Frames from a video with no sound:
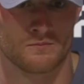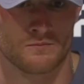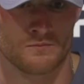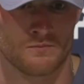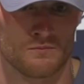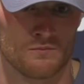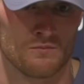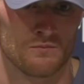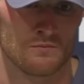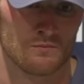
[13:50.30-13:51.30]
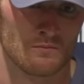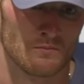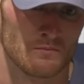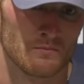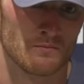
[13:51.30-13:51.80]

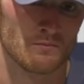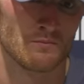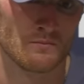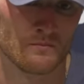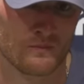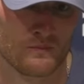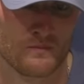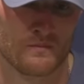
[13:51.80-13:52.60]
[no speech]